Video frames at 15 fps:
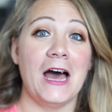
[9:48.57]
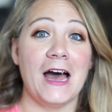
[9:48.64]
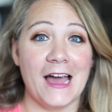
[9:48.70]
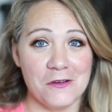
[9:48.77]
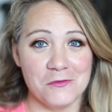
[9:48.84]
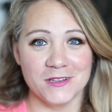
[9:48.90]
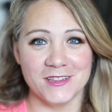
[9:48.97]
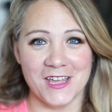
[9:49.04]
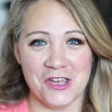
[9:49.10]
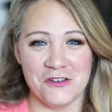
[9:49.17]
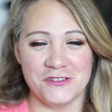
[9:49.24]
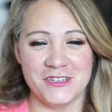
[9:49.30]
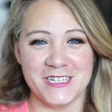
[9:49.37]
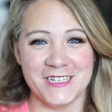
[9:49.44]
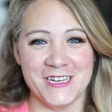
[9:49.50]
I would
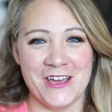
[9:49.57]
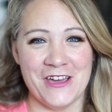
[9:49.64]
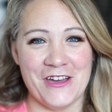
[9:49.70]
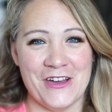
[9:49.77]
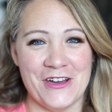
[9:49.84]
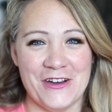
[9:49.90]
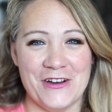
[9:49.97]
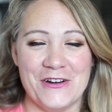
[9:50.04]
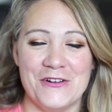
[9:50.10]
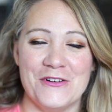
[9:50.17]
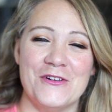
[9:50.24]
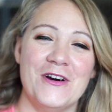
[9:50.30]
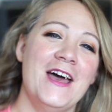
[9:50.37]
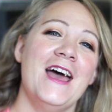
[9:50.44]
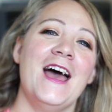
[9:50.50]
love to
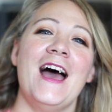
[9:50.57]
know.